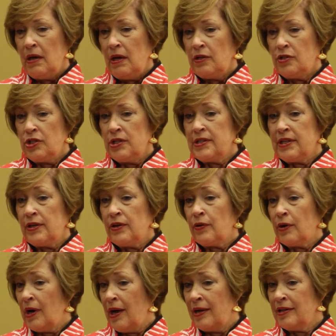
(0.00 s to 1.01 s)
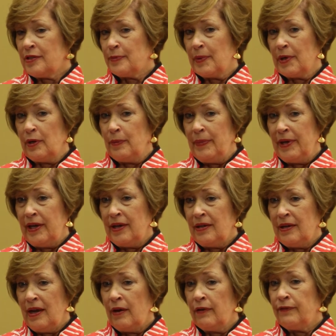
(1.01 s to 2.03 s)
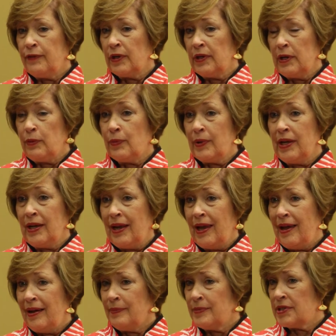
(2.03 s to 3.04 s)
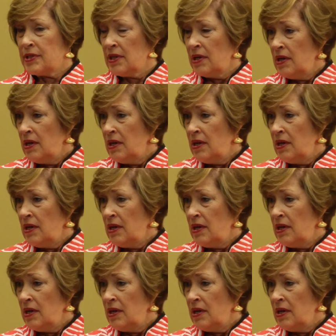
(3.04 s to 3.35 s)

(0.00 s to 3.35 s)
And she's in her hospital bed now, fully relapsed